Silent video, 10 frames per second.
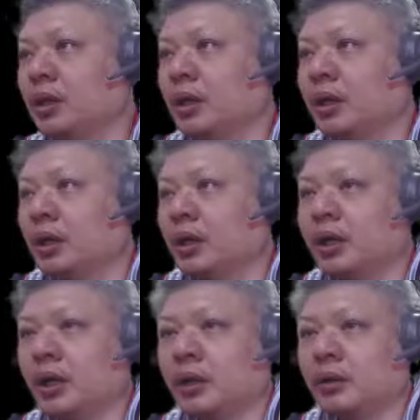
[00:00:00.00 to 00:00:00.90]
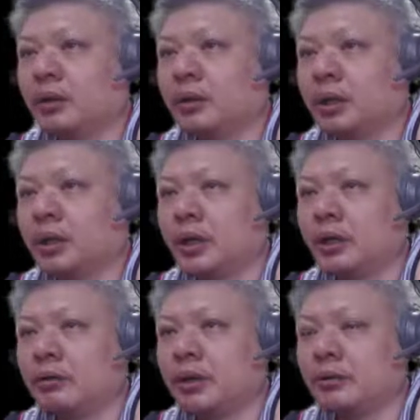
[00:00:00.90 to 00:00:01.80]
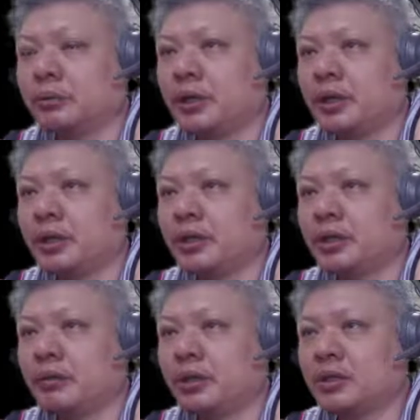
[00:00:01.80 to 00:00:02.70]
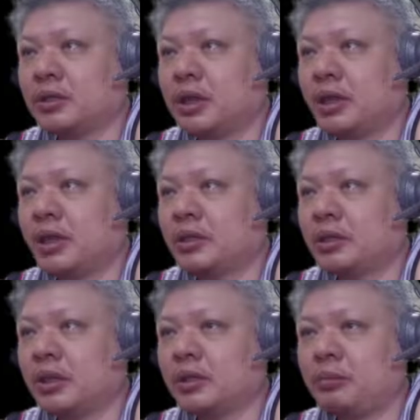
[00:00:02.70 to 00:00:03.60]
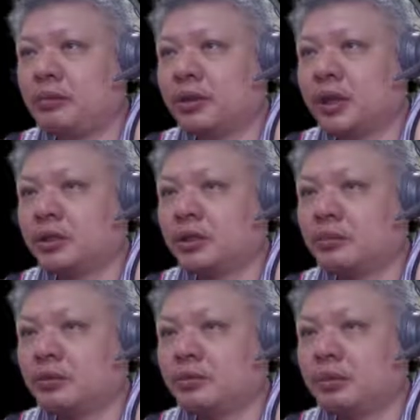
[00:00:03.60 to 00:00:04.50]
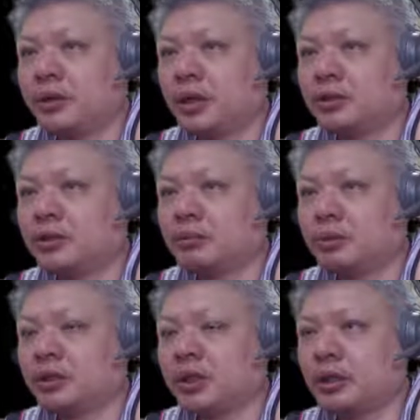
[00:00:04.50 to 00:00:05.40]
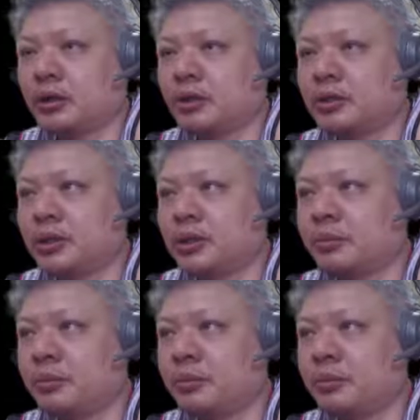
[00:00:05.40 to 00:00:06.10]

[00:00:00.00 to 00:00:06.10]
Now again, red will play e7 plus 9 as a prophylactic move, preparing to protect the horse in this manner.